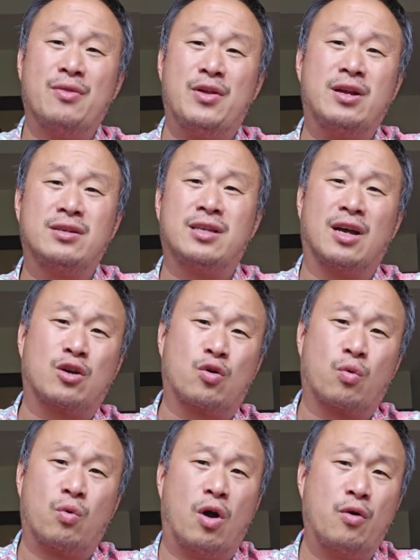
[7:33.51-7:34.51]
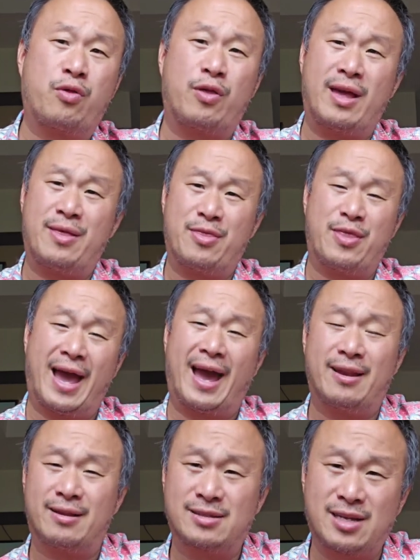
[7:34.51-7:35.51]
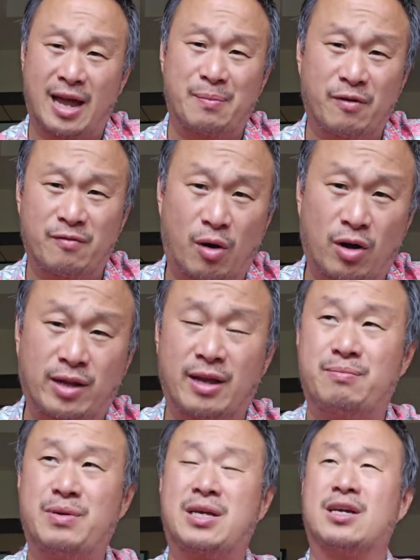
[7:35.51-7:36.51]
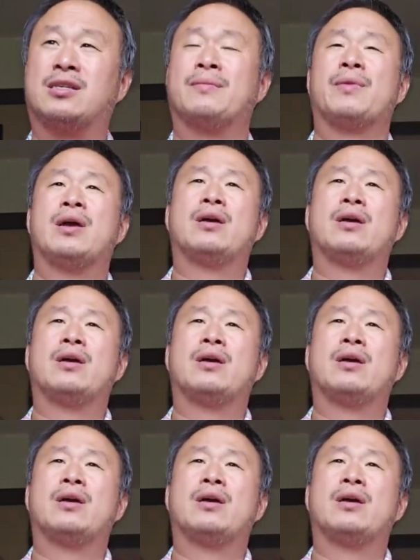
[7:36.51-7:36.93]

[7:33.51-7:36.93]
There's a growth in that type of market, because